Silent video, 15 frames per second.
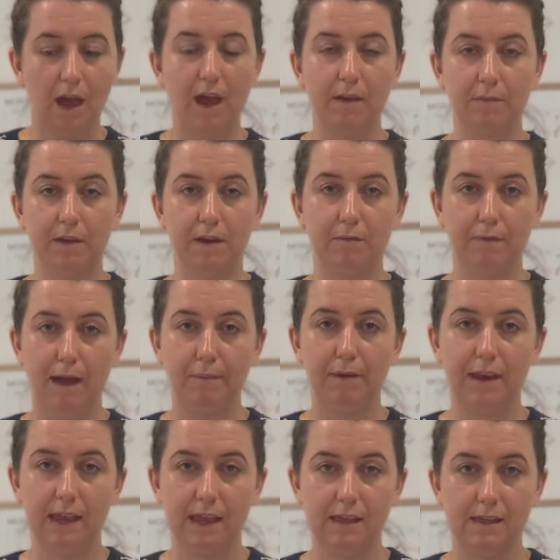I'm gonna wrap
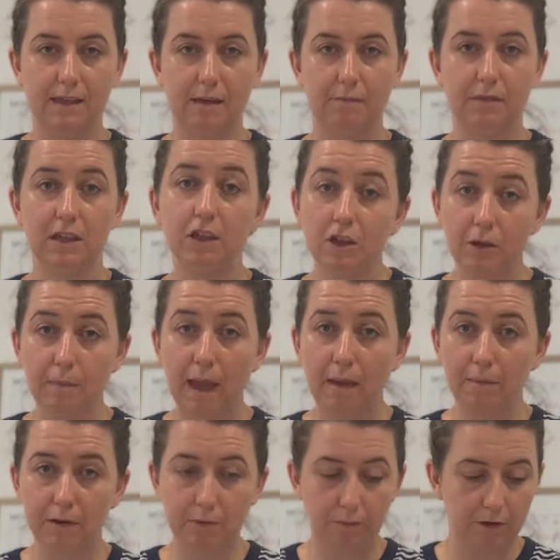it in some tissue
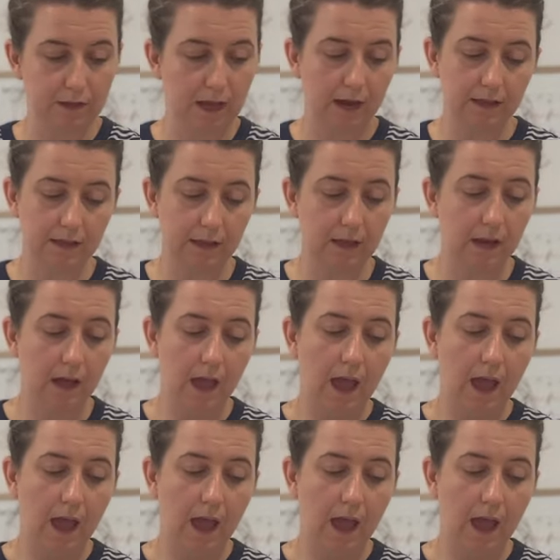paper to protect it.